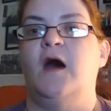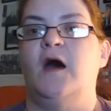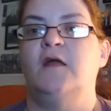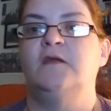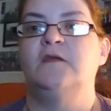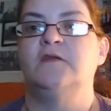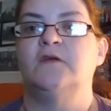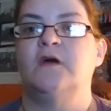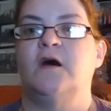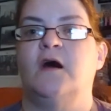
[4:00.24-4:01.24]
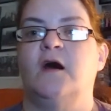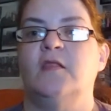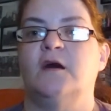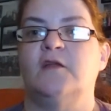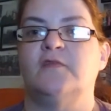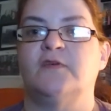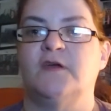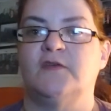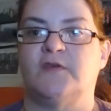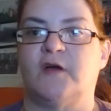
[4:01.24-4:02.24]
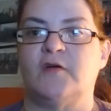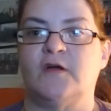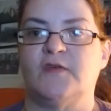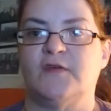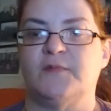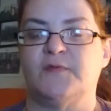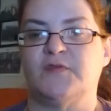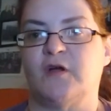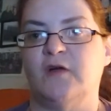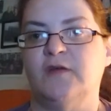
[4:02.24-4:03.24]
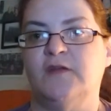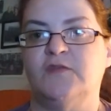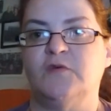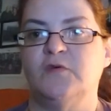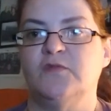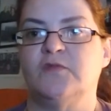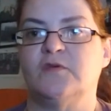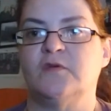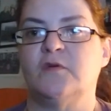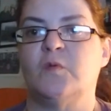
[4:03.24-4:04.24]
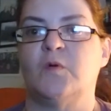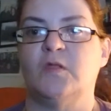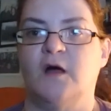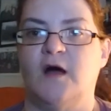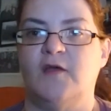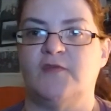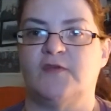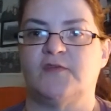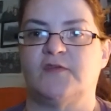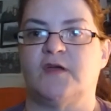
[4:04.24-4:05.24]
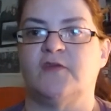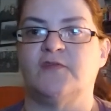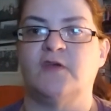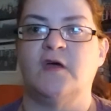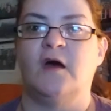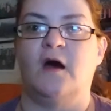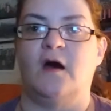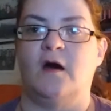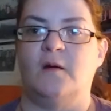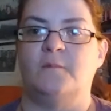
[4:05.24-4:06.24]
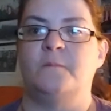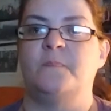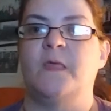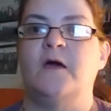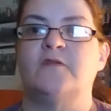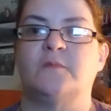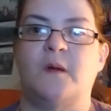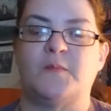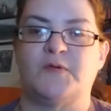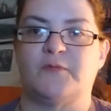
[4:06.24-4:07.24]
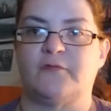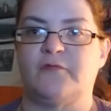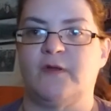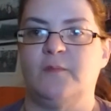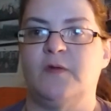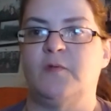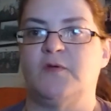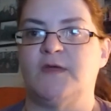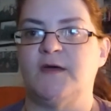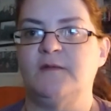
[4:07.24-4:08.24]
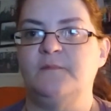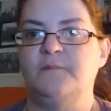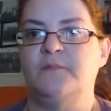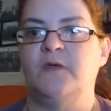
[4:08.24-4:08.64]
And a lot of things that her ex-husband Charlie had told her were lies, such as some members of her family were dead,